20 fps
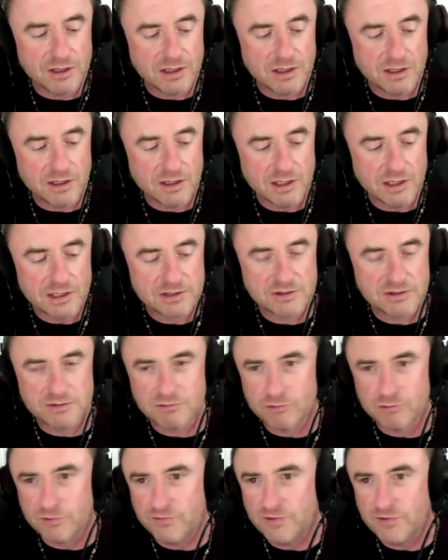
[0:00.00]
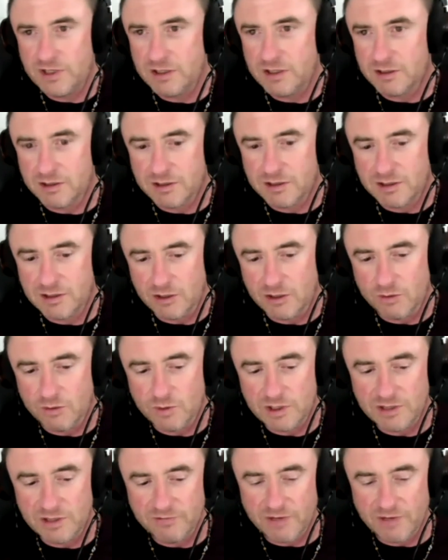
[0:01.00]
it's revealed, you know,
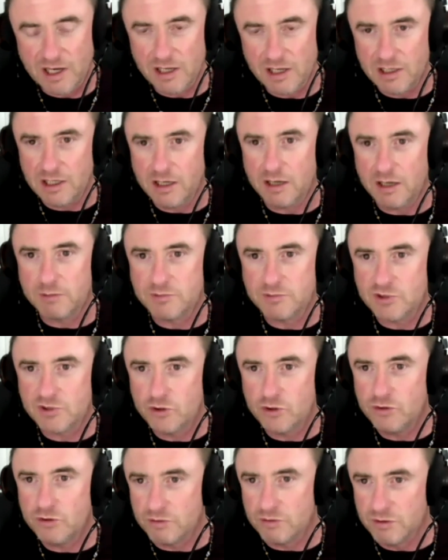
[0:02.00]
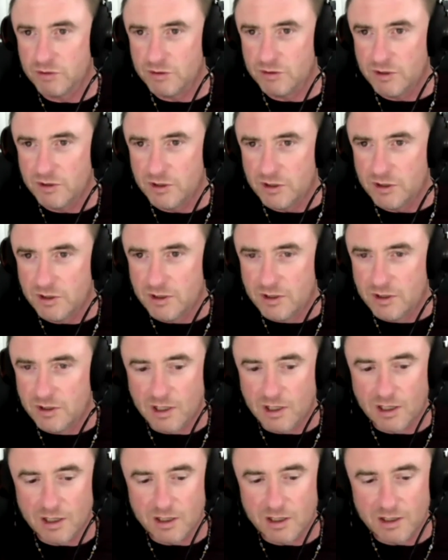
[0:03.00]
when he finally comes to
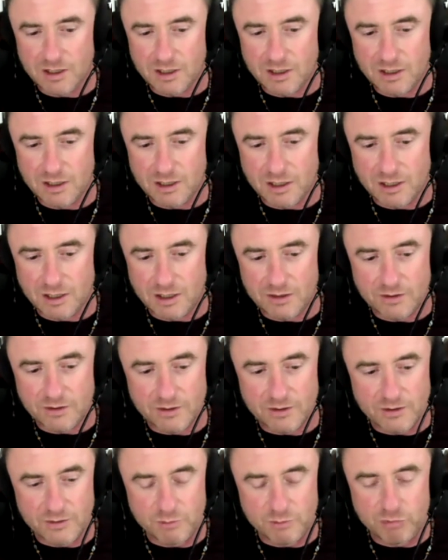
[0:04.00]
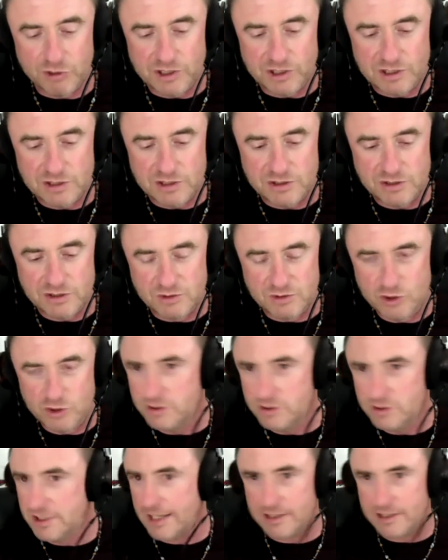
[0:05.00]
uh, on the bridge,
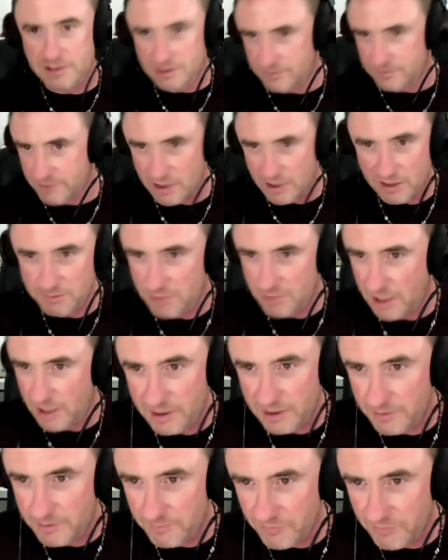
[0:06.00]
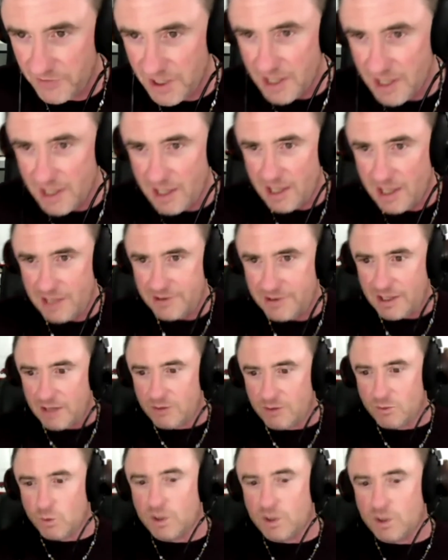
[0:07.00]
two seconds have gone by, and
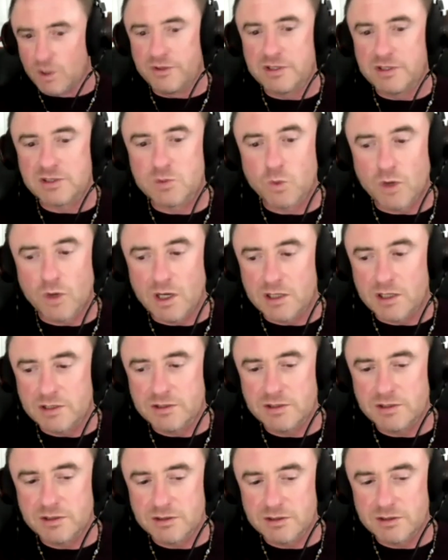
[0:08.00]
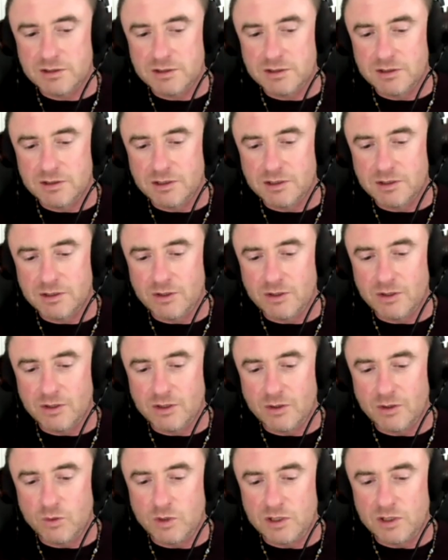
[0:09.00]
that what this was
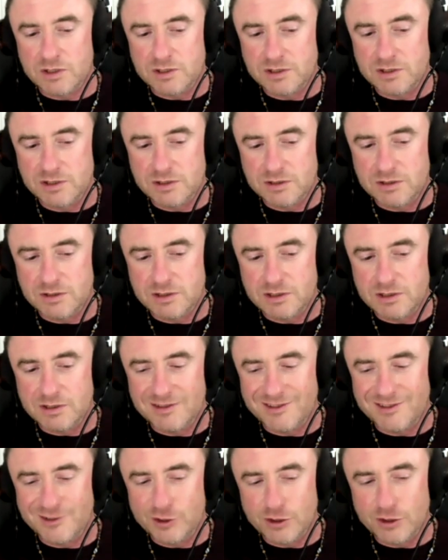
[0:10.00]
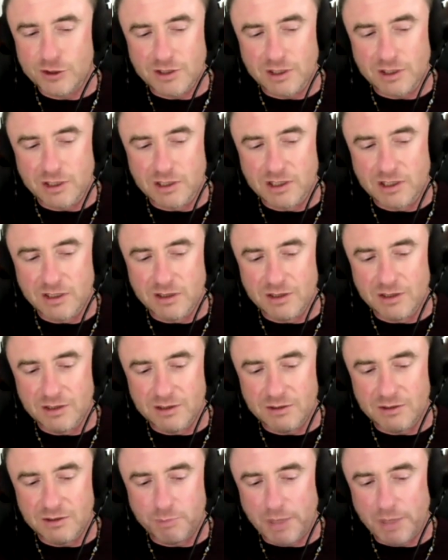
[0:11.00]
was a
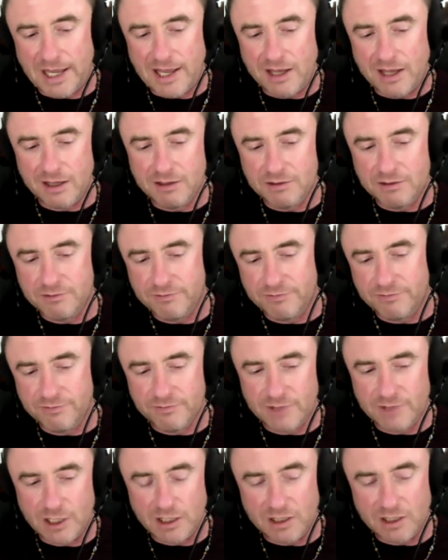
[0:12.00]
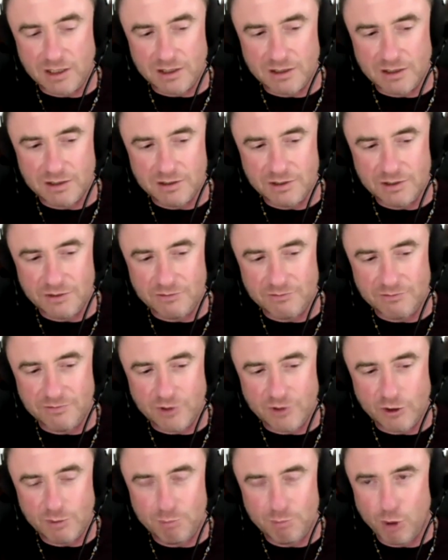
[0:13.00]
little pack of, uh, you know,
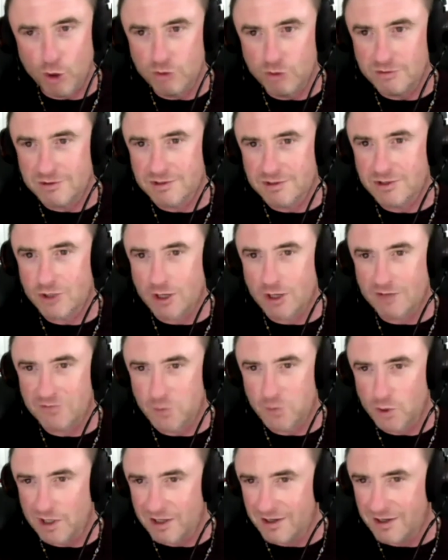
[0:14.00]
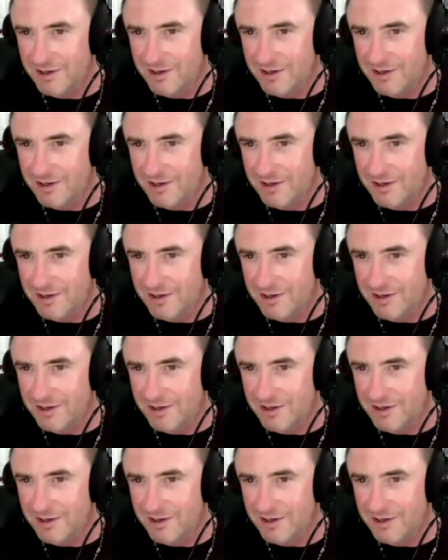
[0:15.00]
very potent software